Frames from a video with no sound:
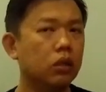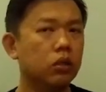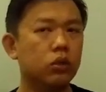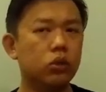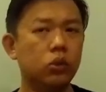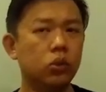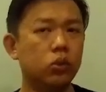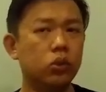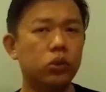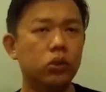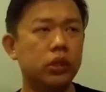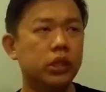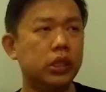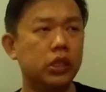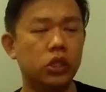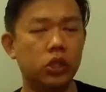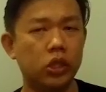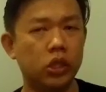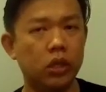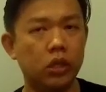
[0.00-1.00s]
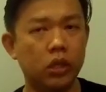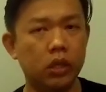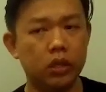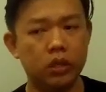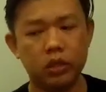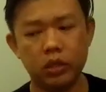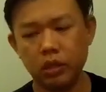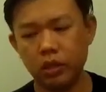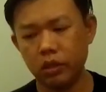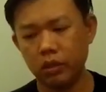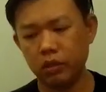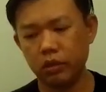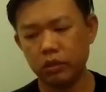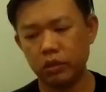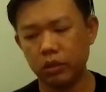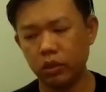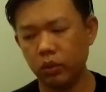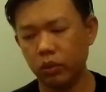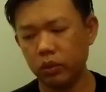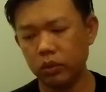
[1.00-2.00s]
2 t-shirts, you know,
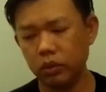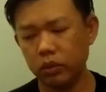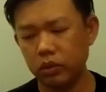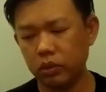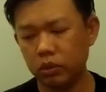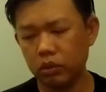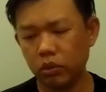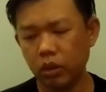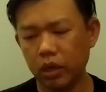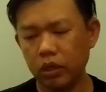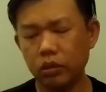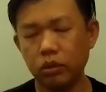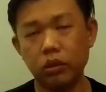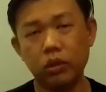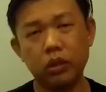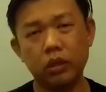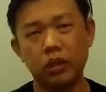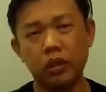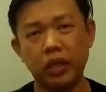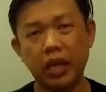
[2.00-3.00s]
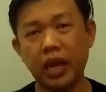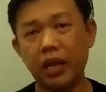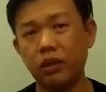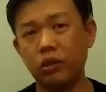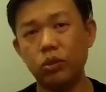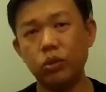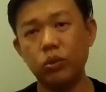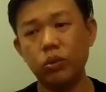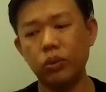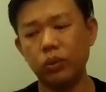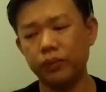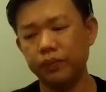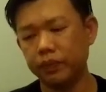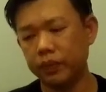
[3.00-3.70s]
don't try to get too